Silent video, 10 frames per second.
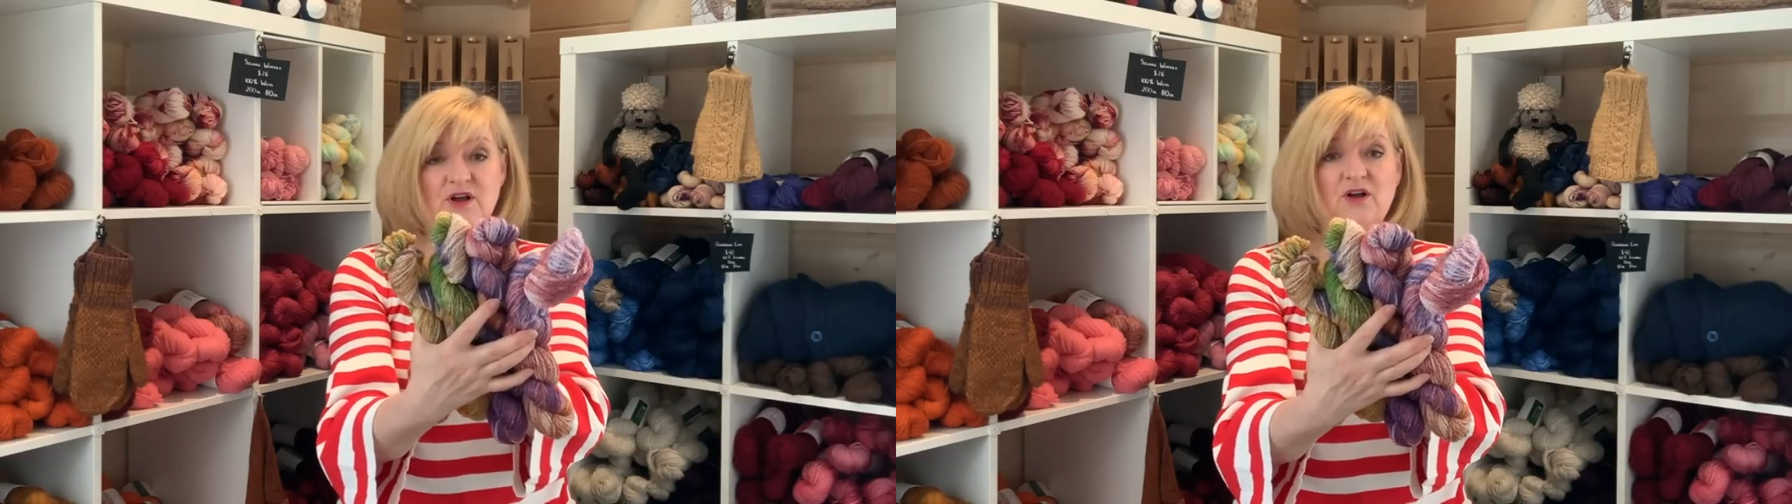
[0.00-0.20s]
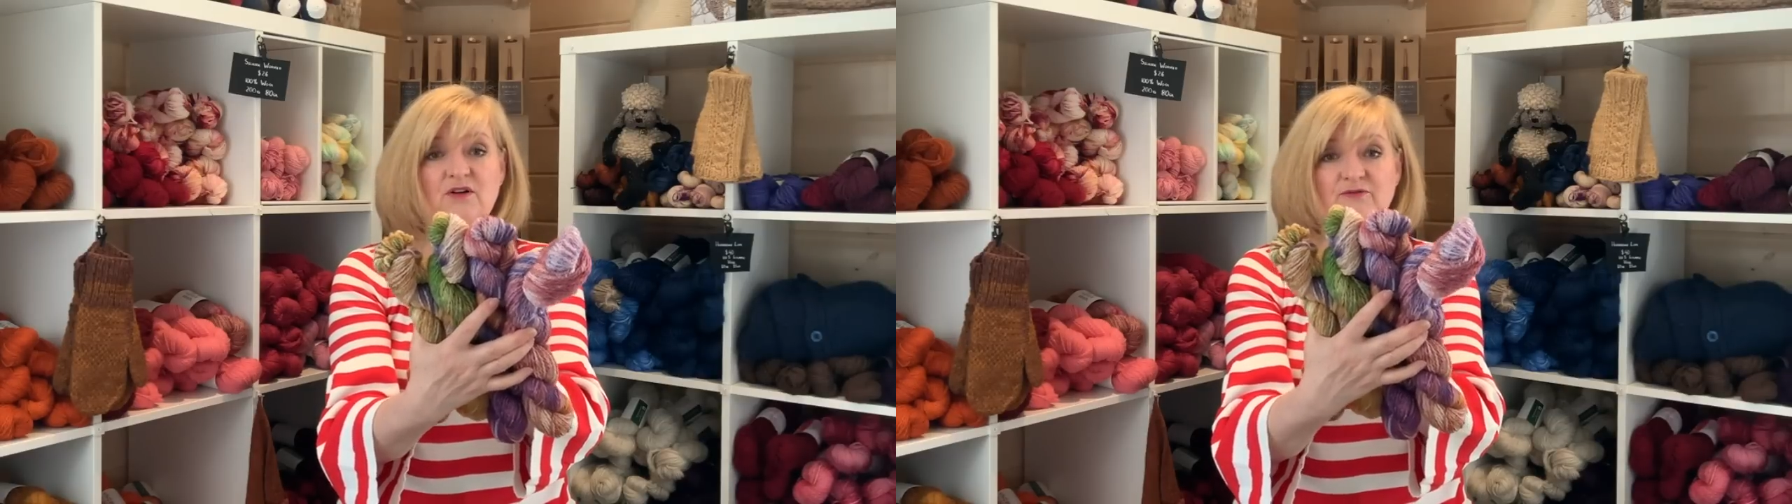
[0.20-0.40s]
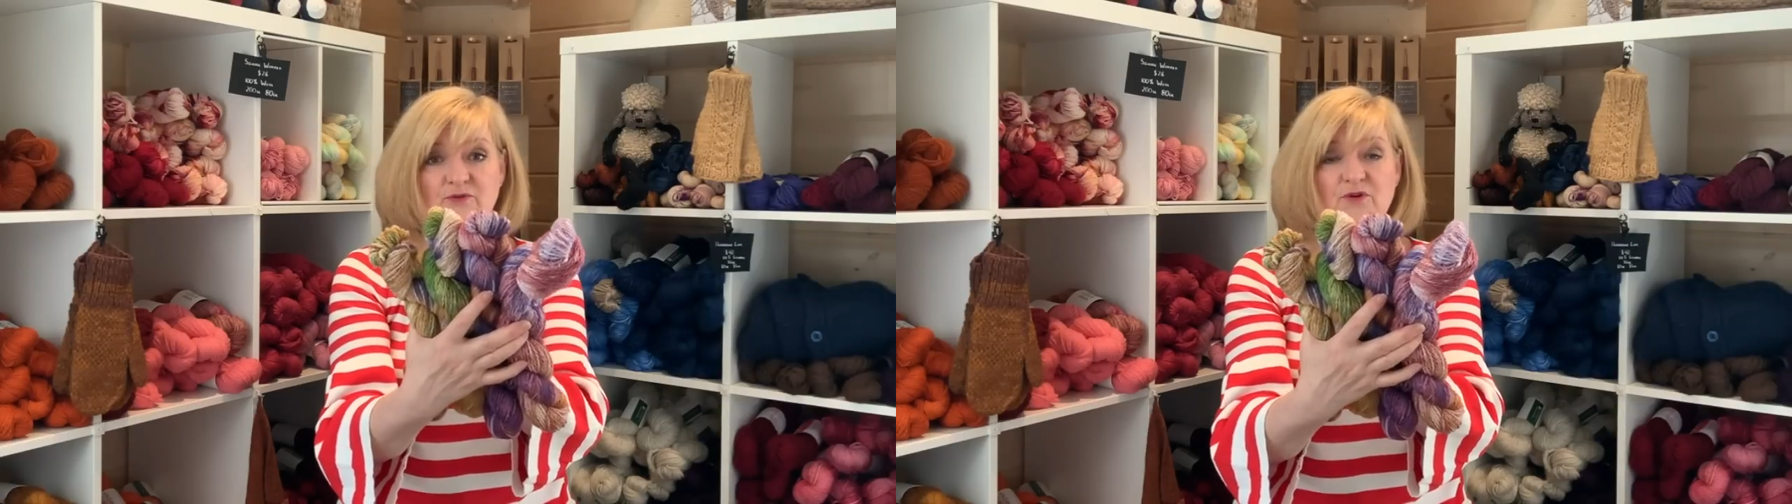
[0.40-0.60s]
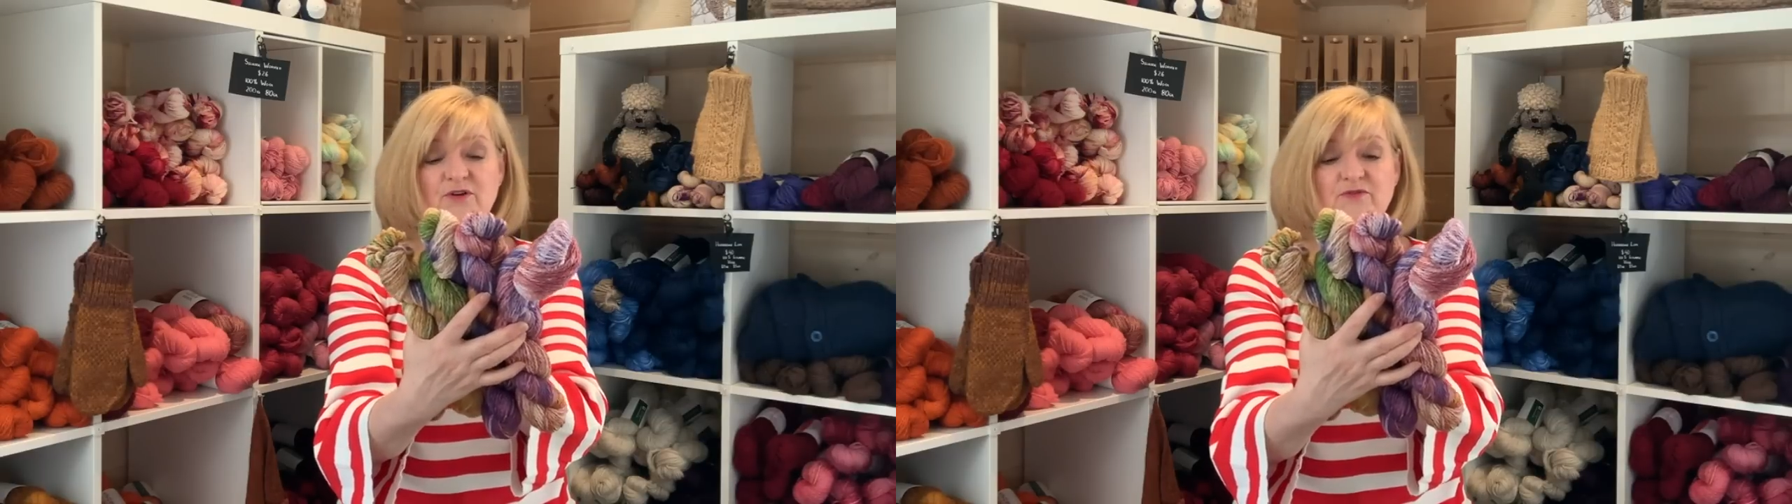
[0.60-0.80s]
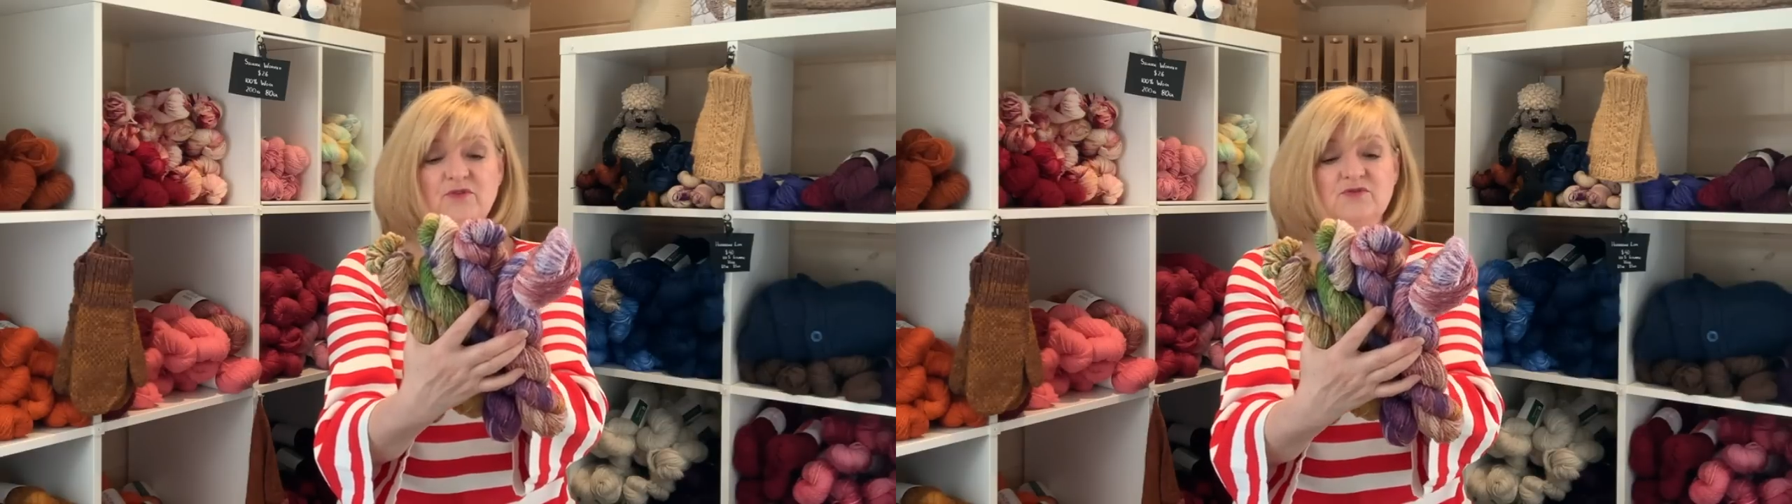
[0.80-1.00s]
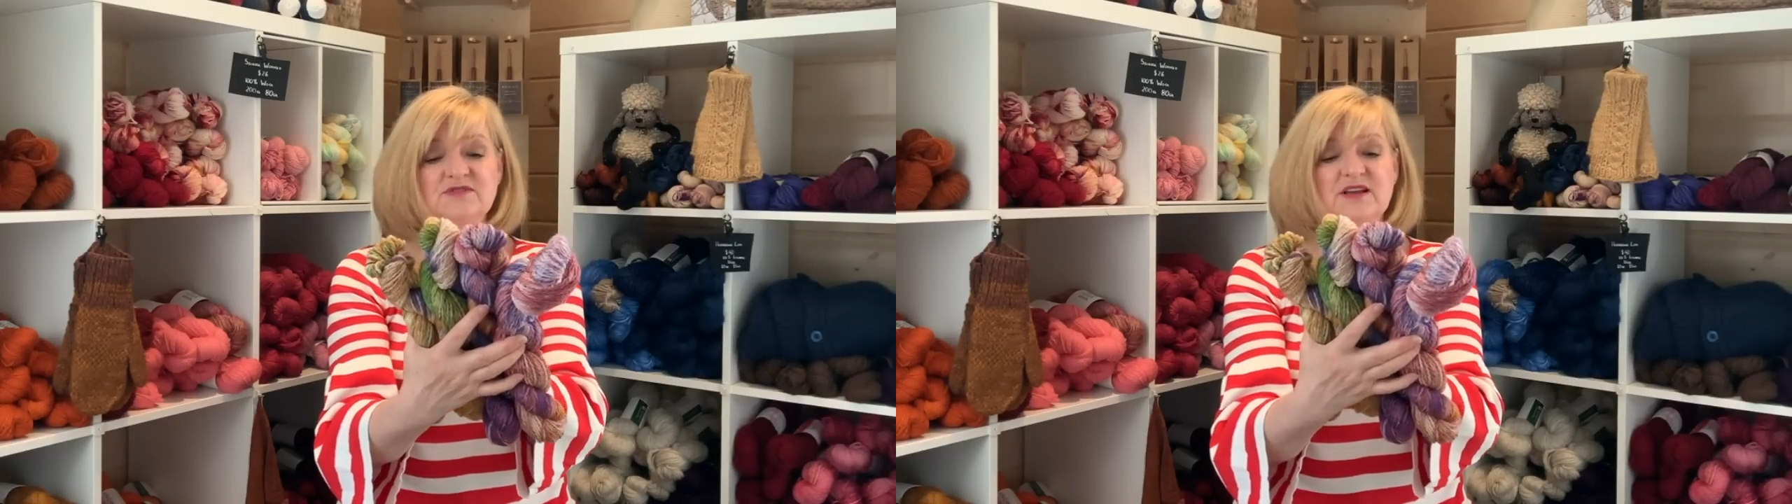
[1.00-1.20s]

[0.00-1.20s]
all four of those